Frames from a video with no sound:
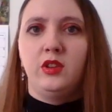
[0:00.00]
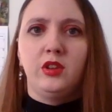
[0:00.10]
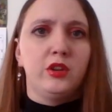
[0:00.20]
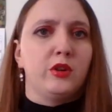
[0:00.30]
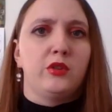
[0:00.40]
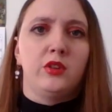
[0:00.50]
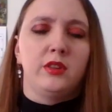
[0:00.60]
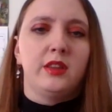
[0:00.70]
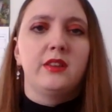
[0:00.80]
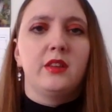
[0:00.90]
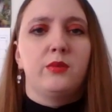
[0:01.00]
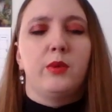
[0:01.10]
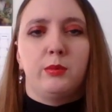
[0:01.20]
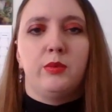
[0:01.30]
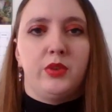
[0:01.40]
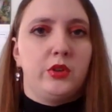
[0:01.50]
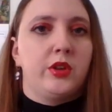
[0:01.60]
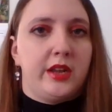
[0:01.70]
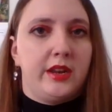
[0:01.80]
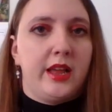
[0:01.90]
this is one movie you
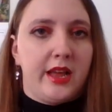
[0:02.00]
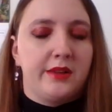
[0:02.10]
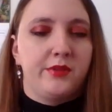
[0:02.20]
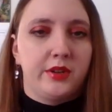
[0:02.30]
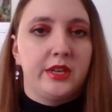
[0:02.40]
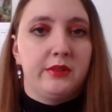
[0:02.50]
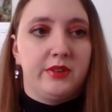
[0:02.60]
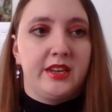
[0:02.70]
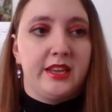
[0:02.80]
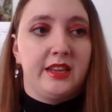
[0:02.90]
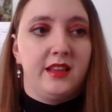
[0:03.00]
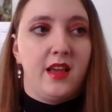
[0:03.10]
gotta have on DVD.